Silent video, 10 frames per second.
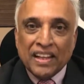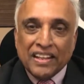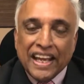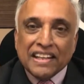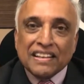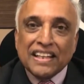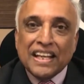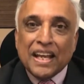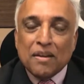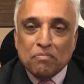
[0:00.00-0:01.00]
yet
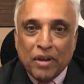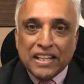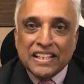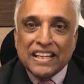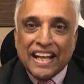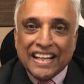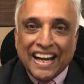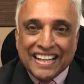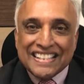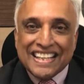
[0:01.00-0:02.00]
the embedded and
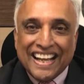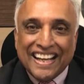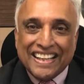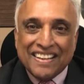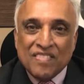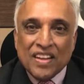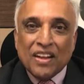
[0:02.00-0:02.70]
underlying